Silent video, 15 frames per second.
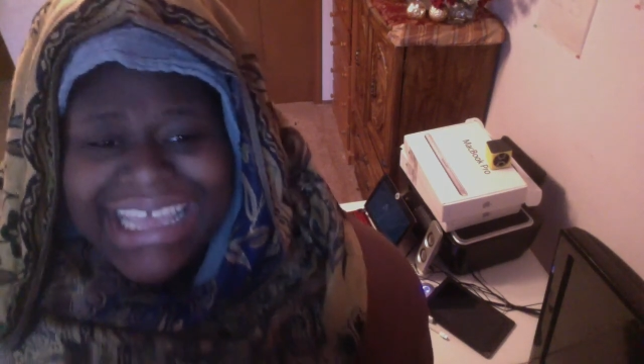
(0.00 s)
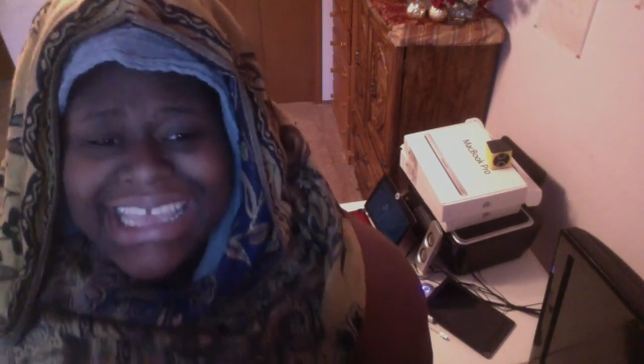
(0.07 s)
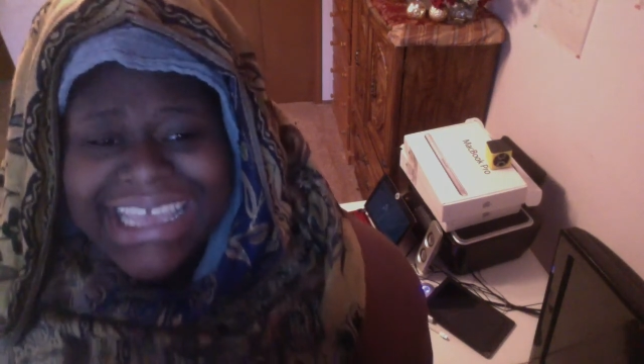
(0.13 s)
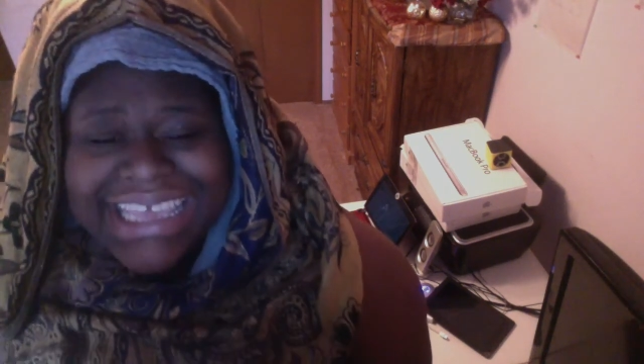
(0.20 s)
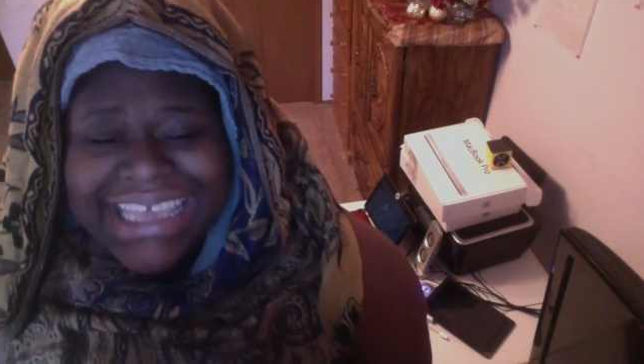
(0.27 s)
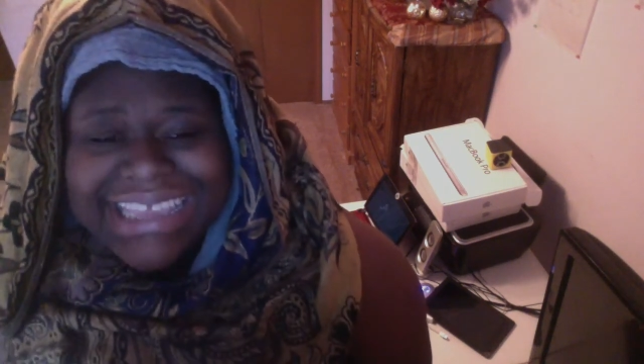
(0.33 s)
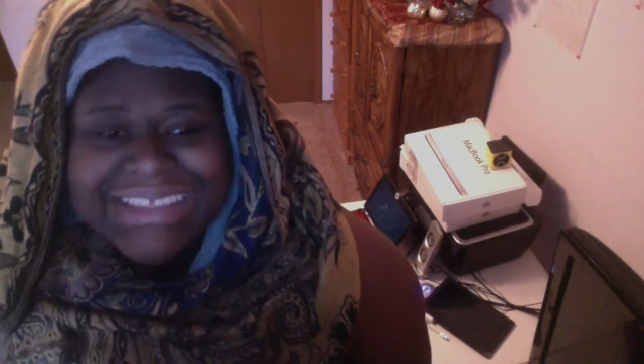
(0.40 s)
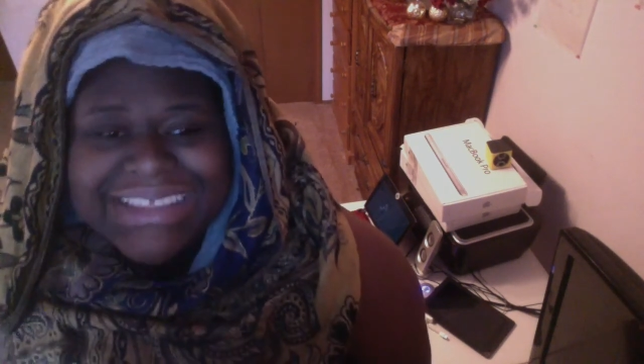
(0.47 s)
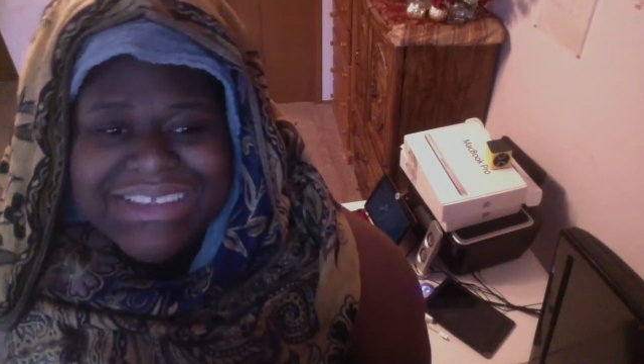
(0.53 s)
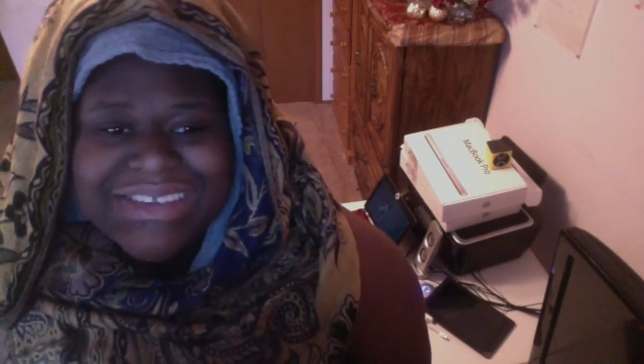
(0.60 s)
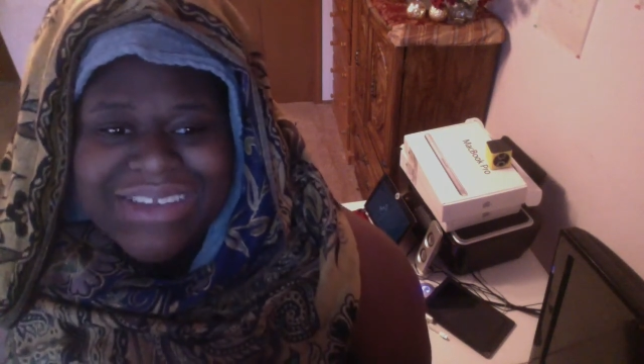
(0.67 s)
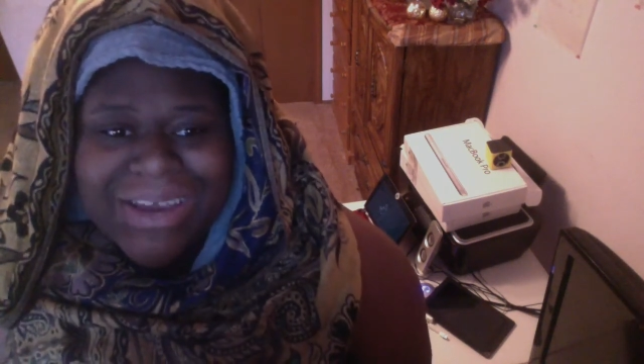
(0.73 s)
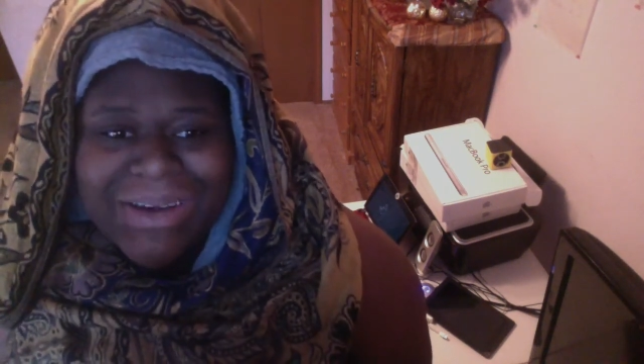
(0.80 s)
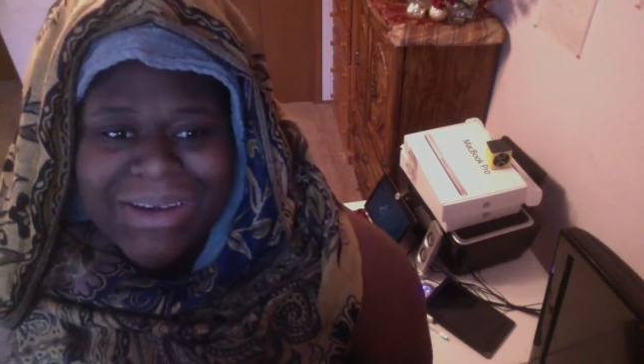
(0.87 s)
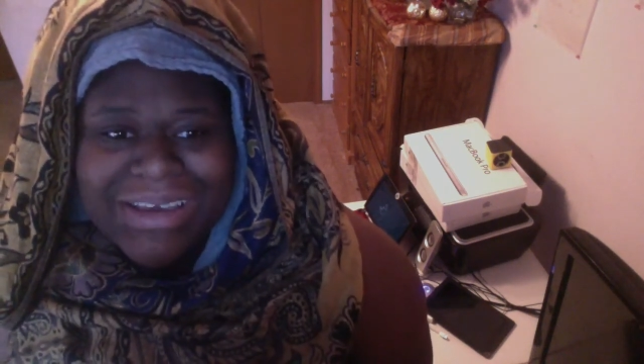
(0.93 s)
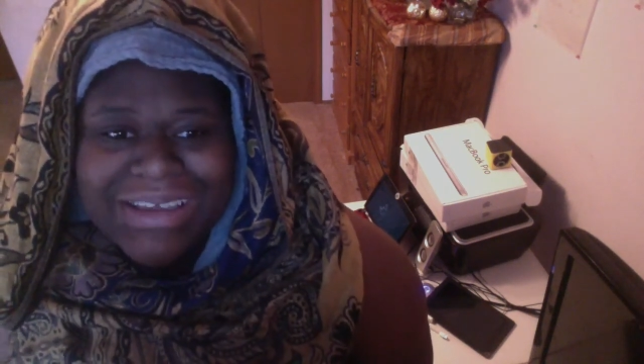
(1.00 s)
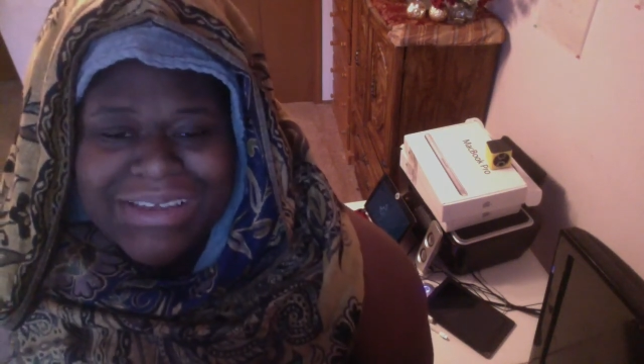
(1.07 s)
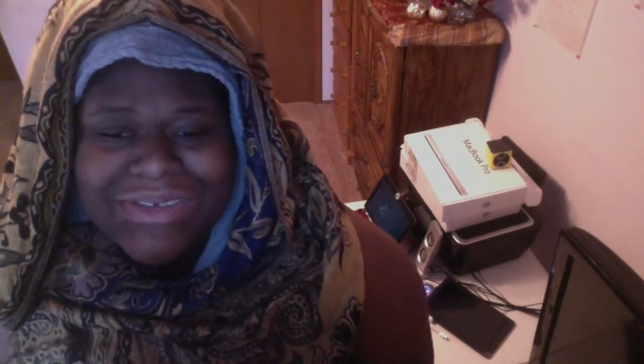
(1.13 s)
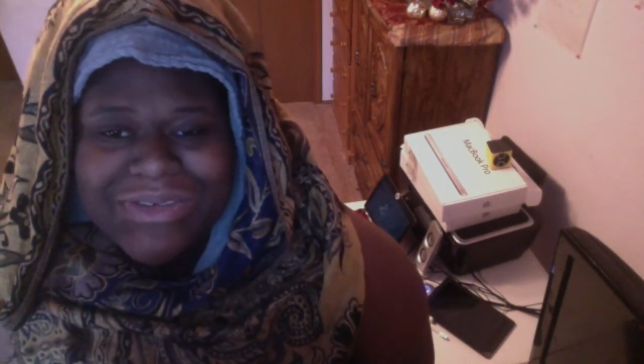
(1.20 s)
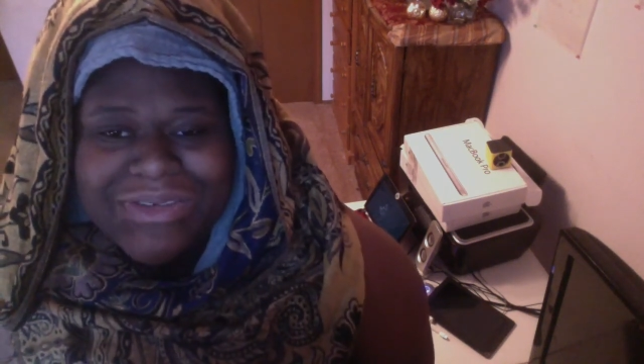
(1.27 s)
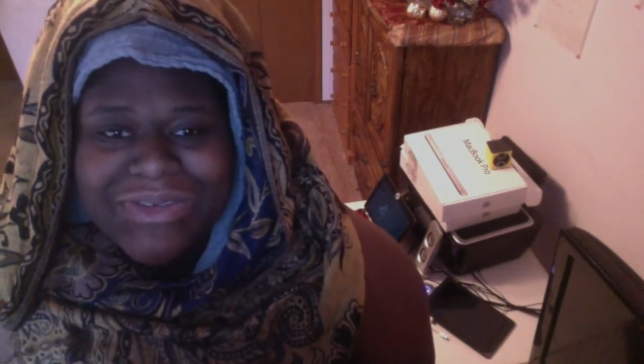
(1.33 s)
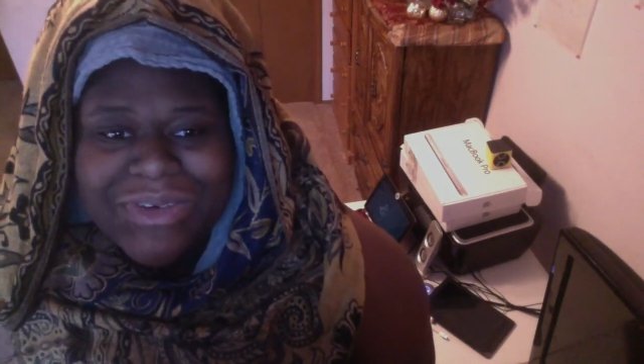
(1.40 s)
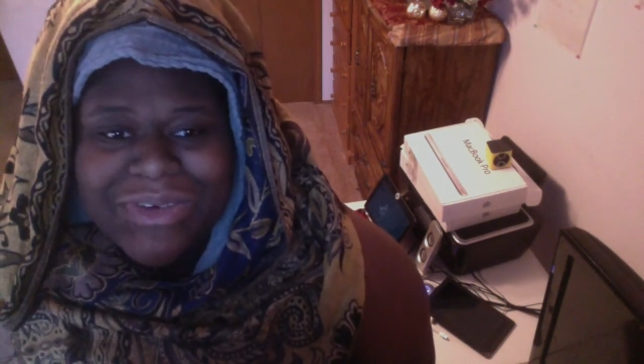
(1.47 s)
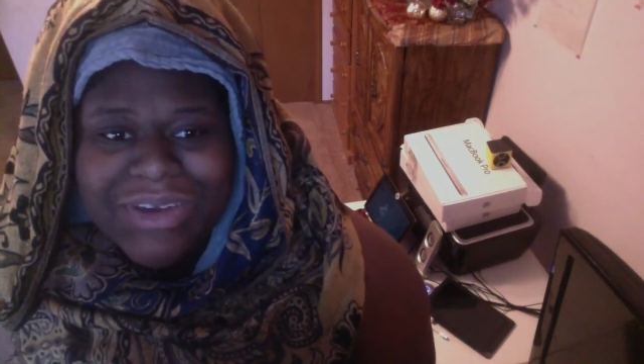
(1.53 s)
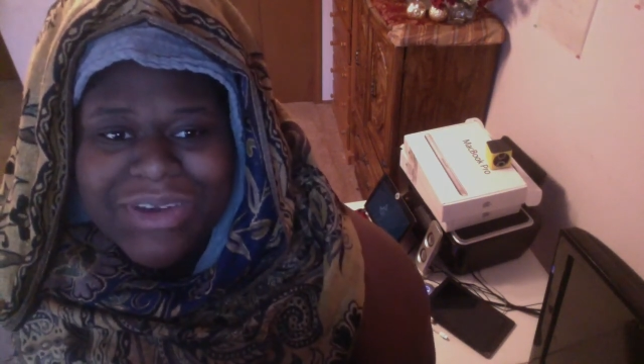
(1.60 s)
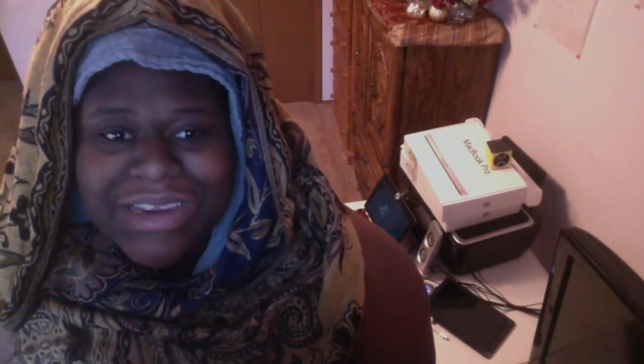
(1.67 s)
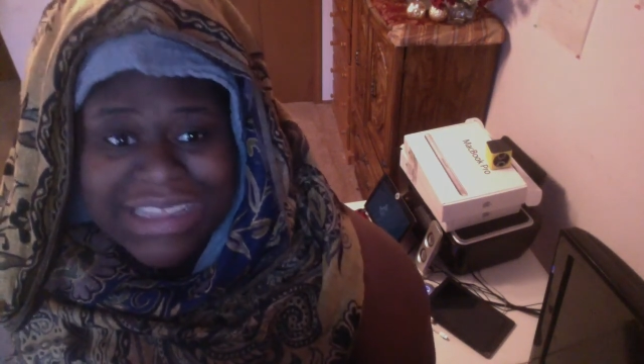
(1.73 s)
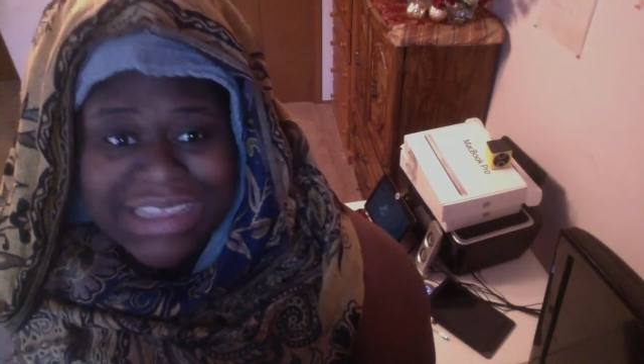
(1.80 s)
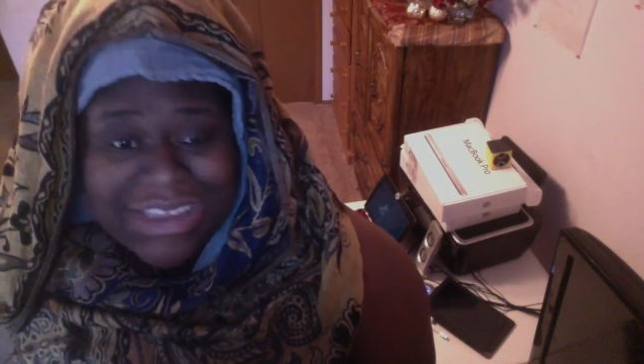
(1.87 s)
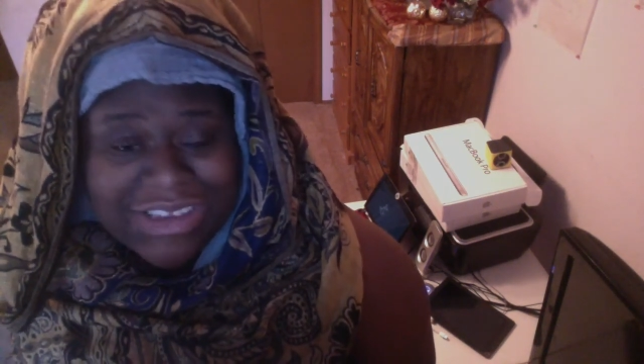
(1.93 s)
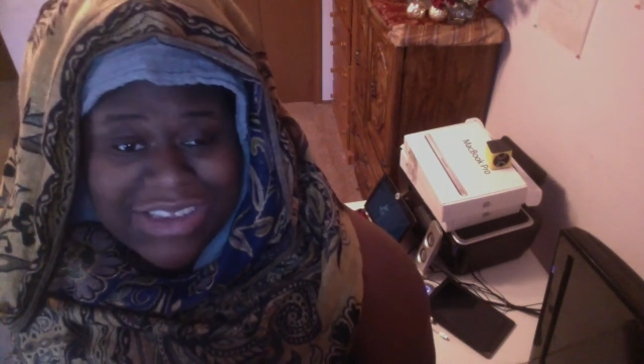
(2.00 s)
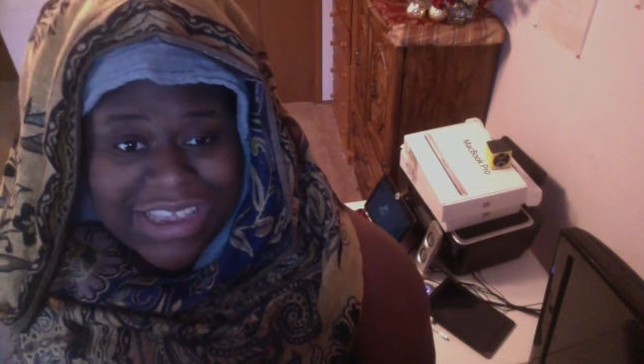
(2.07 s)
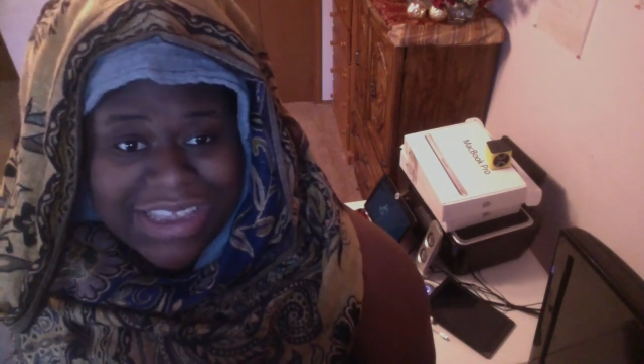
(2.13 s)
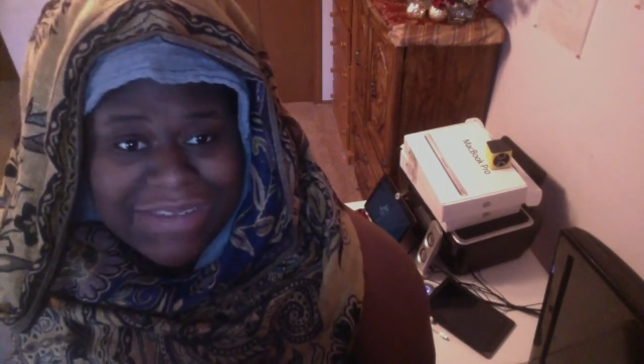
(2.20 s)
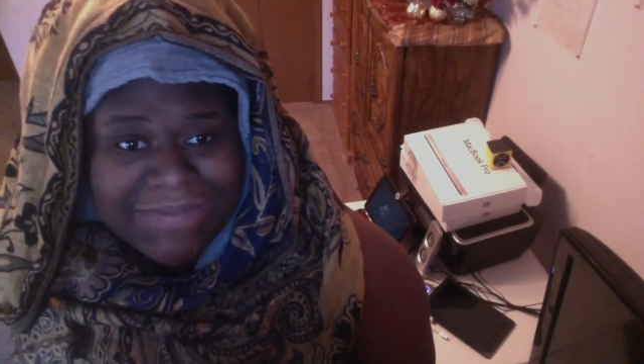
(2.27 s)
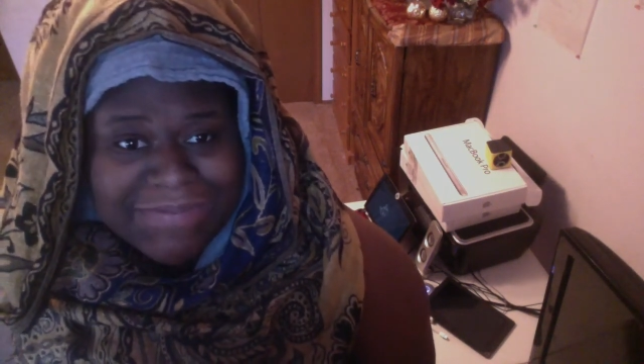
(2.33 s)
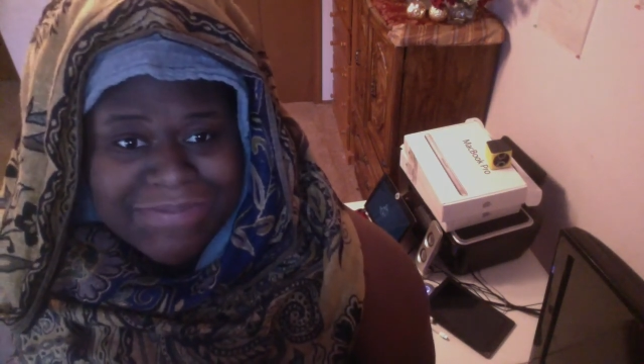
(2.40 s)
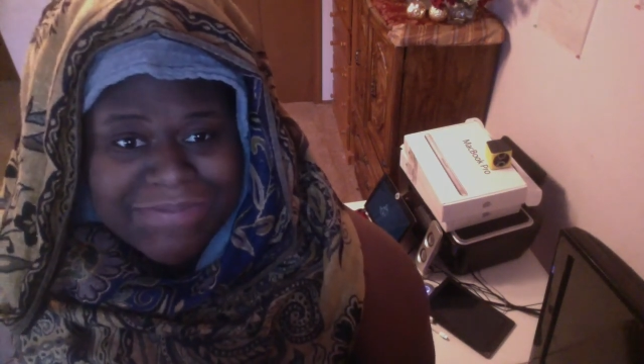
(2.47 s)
it's a joke for Sunshine